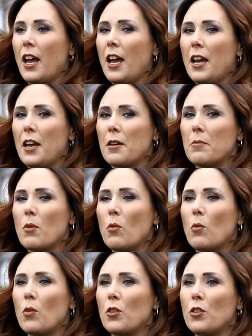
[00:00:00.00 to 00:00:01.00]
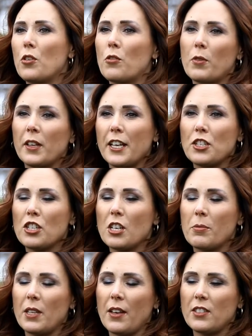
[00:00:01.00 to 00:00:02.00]
Um, your
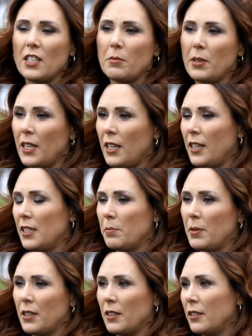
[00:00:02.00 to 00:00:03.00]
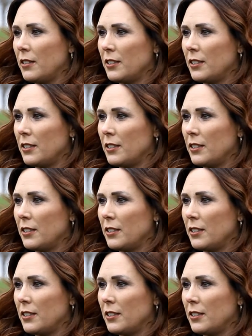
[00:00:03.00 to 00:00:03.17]
relationship with FCNB has been